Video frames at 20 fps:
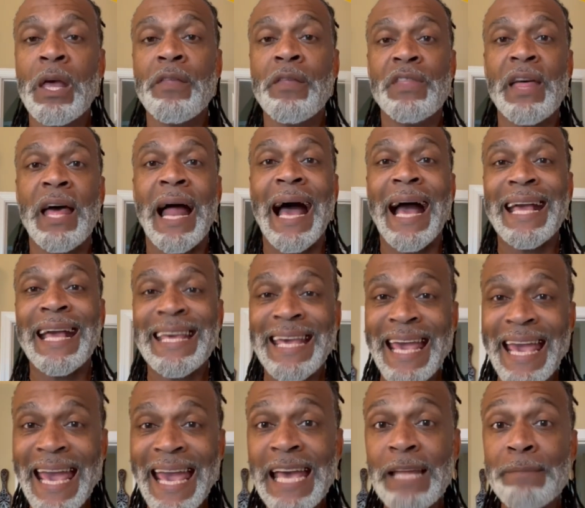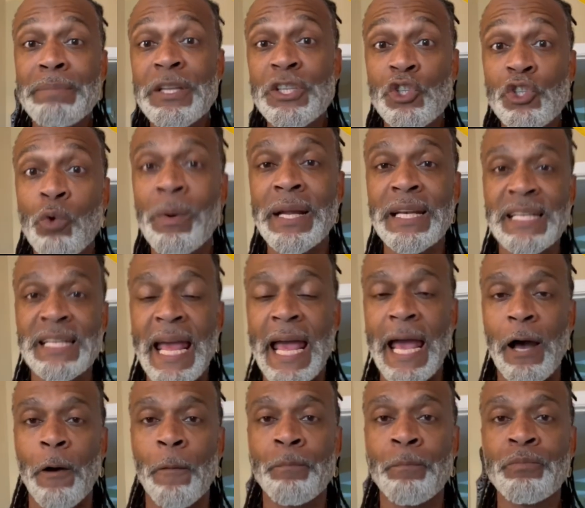that I can be doing
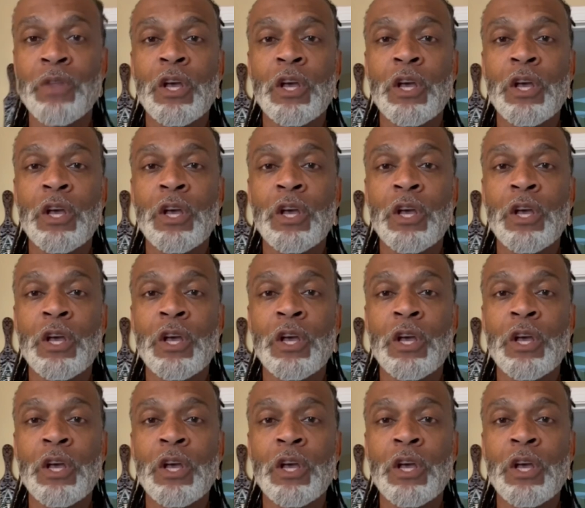now?